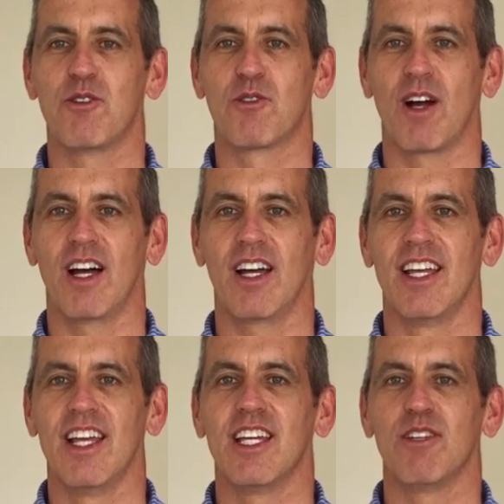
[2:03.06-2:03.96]
you try,
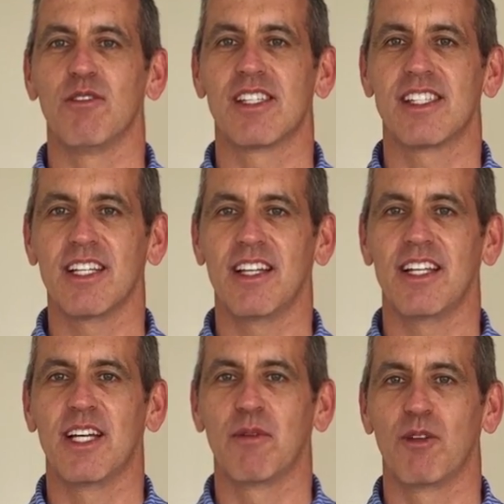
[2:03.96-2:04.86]
you still
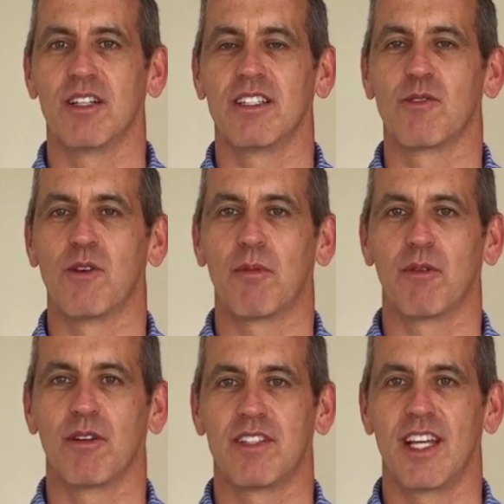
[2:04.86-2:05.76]
end up with
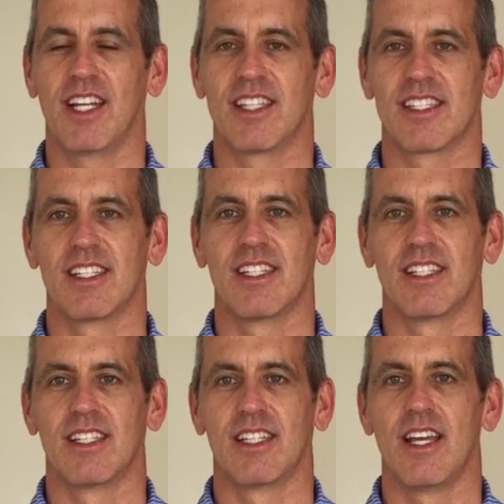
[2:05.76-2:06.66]
uncooperative tenants.
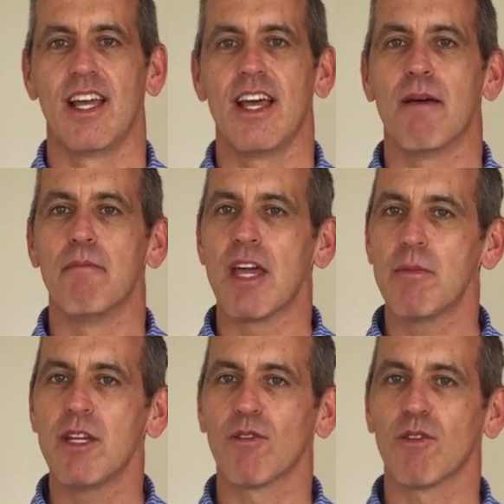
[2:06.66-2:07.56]

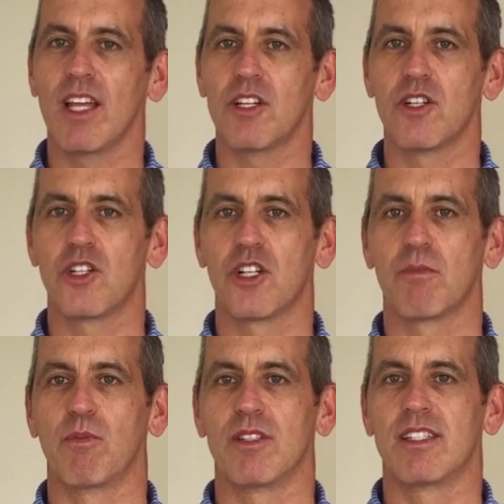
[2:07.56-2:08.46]
Maybe your
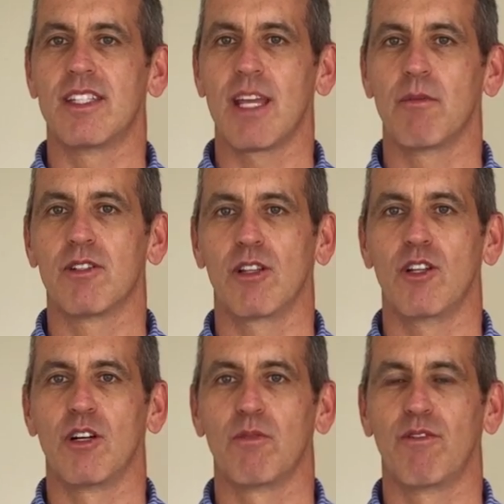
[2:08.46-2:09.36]
relationship was damaged
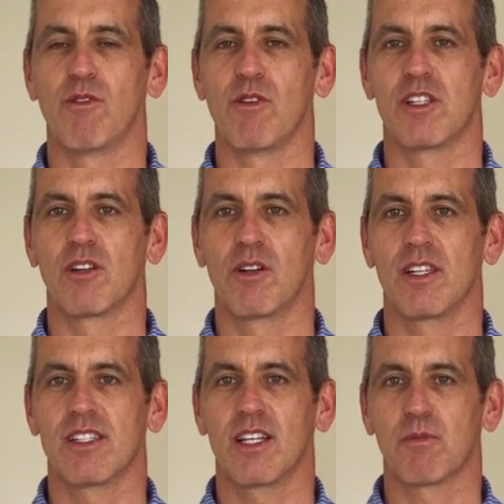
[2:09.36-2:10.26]
long before you started
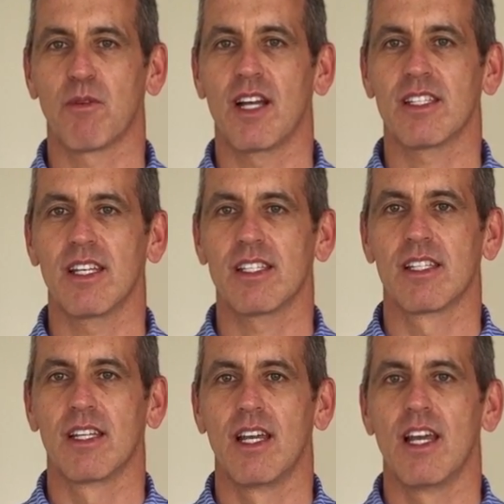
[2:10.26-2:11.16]
the sales
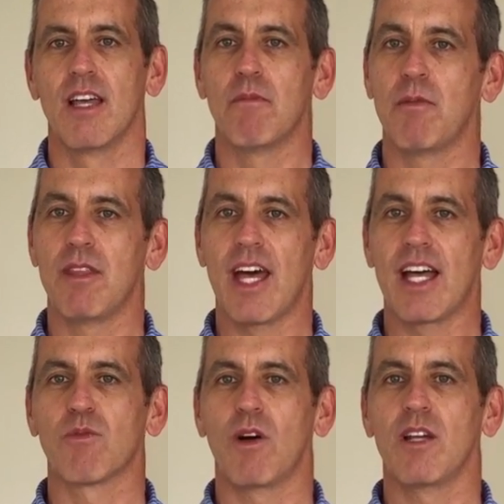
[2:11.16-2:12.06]
process. Maybe
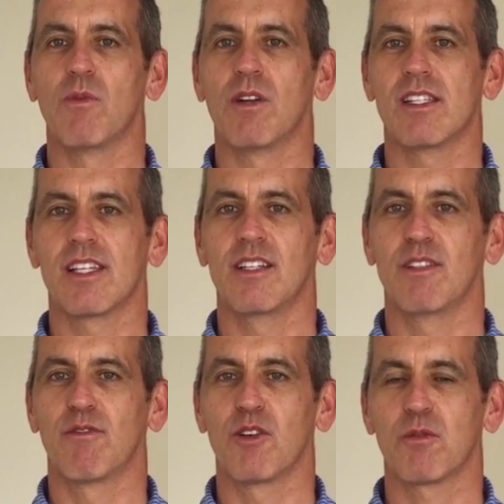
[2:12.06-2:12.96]
that's why you want to sell in
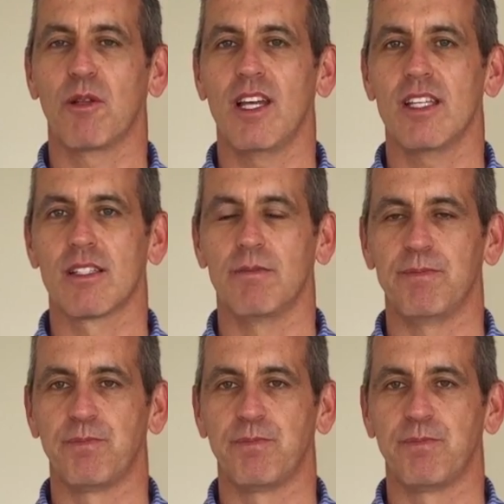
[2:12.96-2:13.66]
the first place.